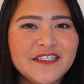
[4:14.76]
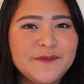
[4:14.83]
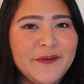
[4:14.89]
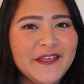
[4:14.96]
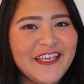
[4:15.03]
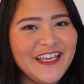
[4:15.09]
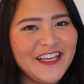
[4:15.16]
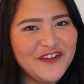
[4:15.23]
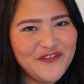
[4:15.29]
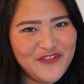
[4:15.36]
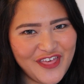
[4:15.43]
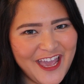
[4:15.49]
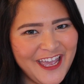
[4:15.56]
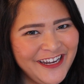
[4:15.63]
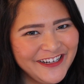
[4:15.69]
Speaking of
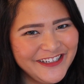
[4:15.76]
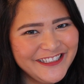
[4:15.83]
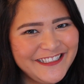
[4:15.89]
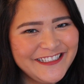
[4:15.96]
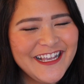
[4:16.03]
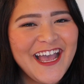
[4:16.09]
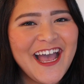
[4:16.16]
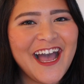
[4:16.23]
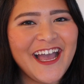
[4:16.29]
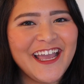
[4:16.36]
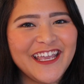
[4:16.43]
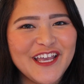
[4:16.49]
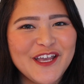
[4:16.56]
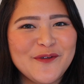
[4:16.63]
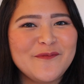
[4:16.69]
Thanos,
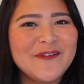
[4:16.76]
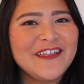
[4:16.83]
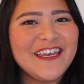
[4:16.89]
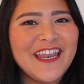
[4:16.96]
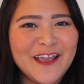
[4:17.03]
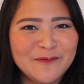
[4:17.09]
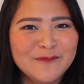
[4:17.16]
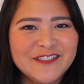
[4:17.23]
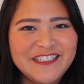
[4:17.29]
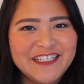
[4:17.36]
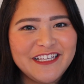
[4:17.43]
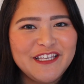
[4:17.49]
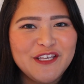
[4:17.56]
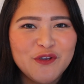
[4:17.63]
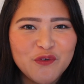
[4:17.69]
I am an
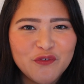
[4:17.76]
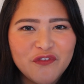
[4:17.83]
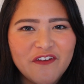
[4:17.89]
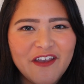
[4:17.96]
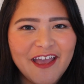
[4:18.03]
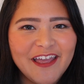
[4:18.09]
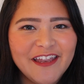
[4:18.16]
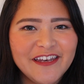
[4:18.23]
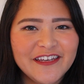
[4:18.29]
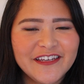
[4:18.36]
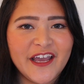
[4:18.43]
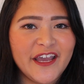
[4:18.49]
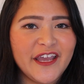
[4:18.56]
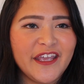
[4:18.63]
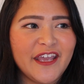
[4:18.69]
MCU fan.
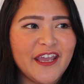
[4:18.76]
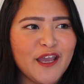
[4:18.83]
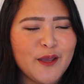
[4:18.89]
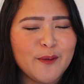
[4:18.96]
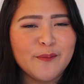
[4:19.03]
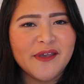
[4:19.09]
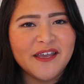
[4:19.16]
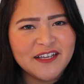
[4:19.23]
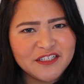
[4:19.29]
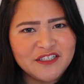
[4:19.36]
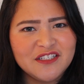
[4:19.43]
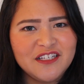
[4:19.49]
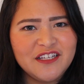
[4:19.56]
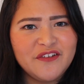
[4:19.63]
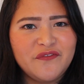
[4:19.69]
I am
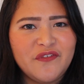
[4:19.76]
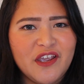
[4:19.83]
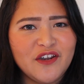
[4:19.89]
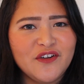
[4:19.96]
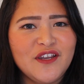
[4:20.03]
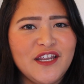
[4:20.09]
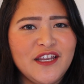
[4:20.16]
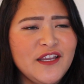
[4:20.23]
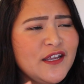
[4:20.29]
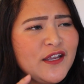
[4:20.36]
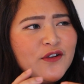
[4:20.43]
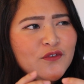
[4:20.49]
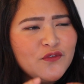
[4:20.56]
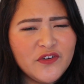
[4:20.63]
actually very